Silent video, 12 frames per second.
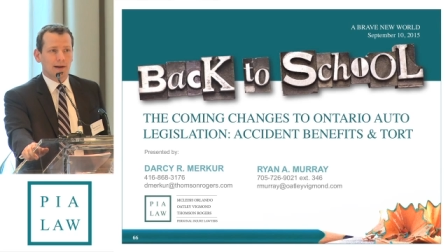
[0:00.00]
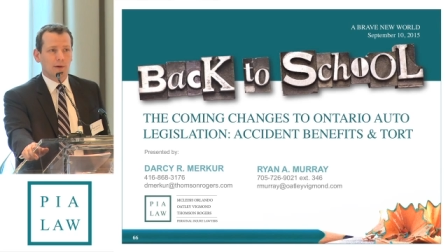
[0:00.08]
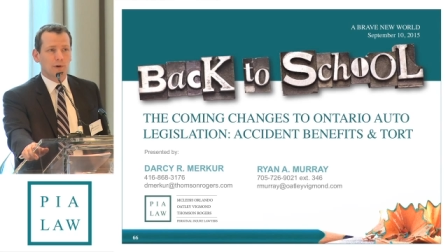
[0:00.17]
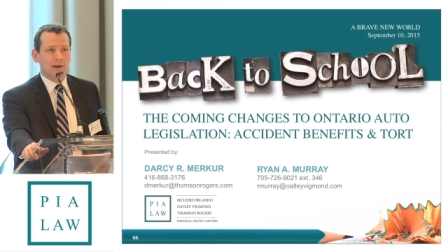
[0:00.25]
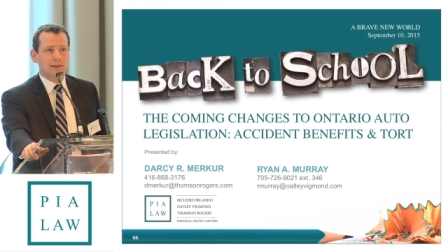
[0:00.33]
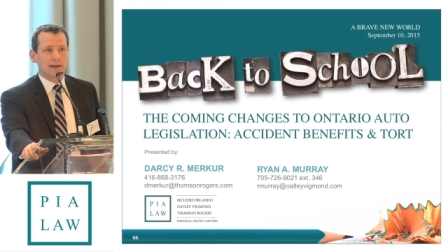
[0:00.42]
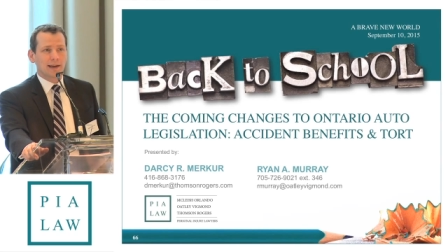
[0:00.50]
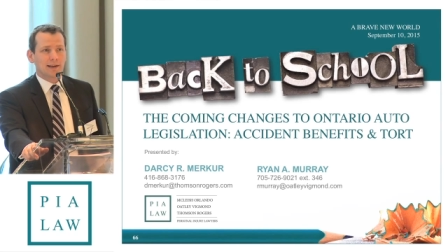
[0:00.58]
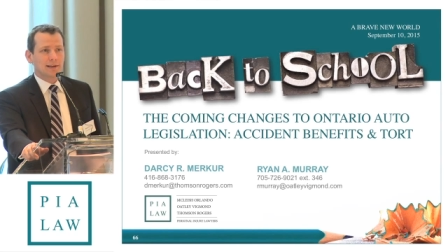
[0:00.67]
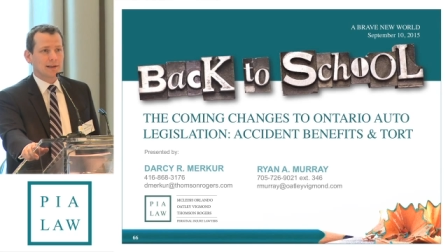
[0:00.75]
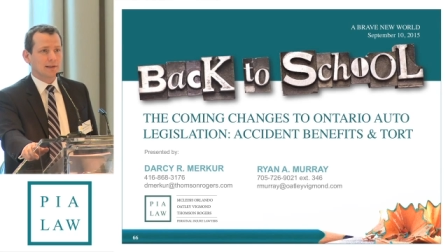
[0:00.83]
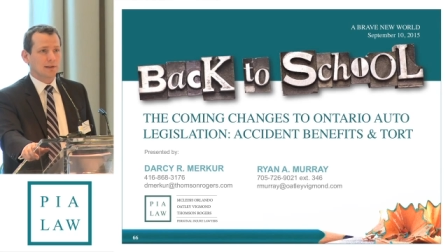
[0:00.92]
I want to
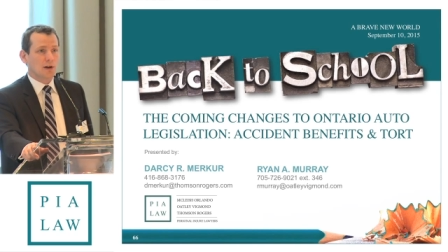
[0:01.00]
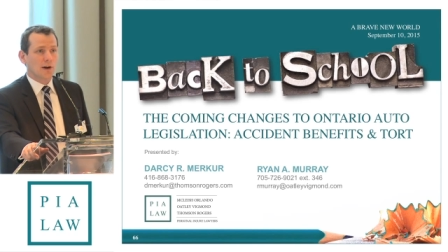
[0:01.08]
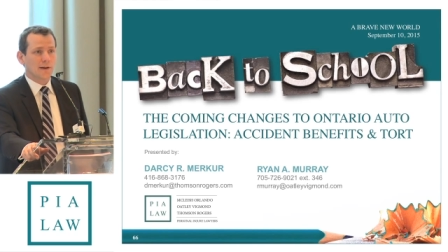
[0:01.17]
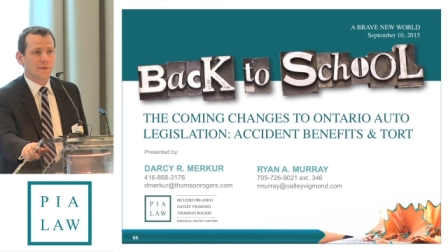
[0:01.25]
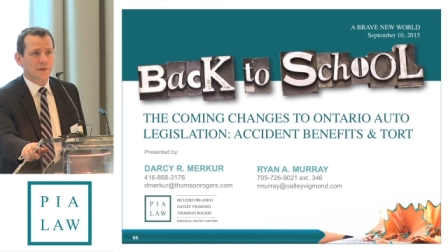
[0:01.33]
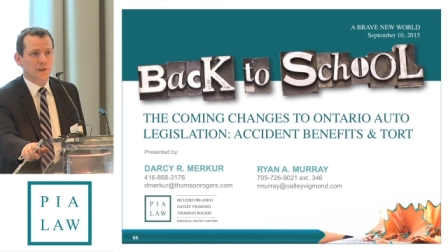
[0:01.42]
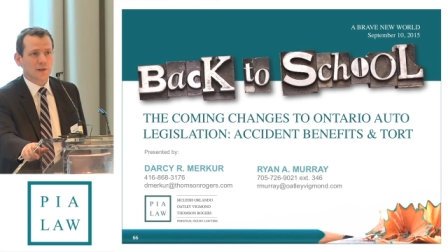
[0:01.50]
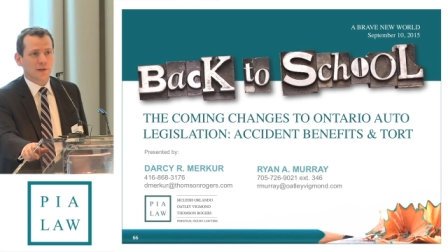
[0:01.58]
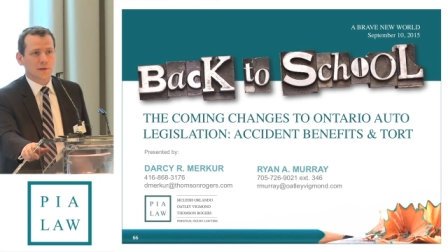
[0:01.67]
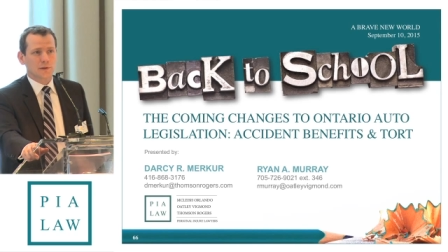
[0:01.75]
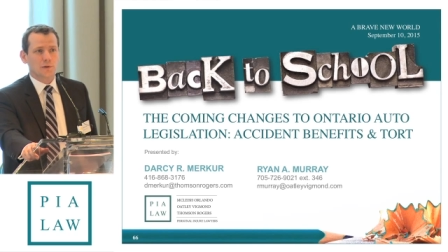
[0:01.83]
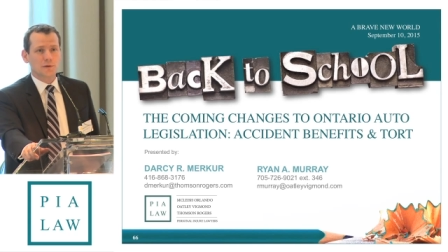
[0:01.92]
thank Lara
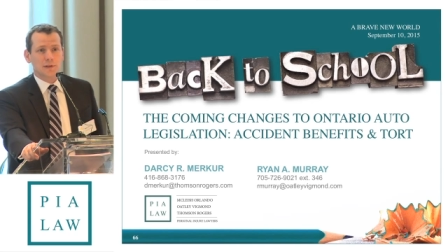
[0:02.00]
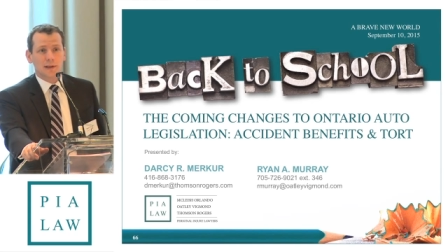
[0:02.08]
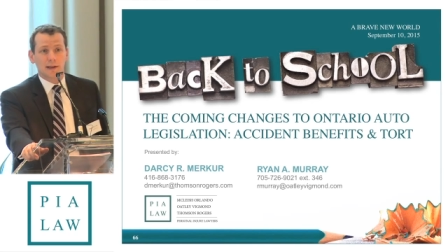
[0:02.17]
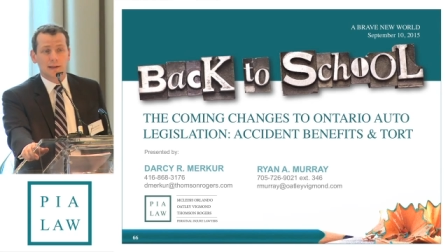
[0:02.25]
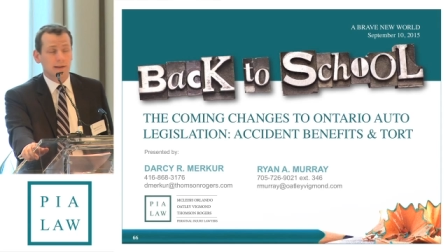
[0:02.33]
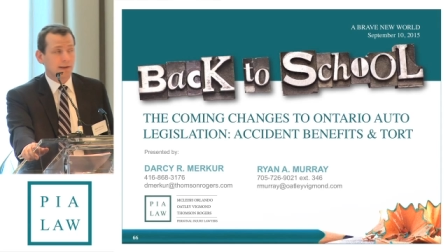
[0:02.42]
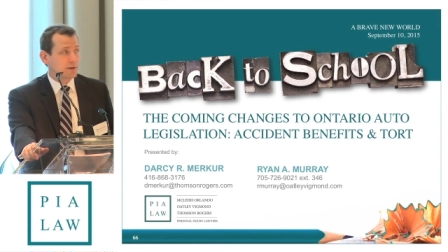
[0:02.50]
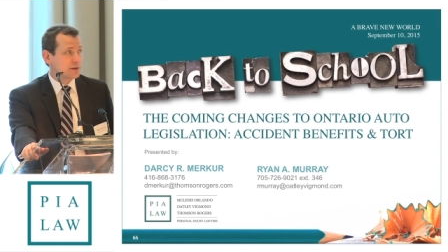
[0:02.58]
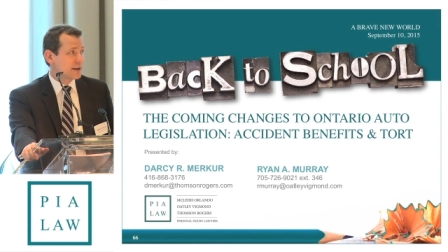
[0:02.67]
Fitzgerald-Husek,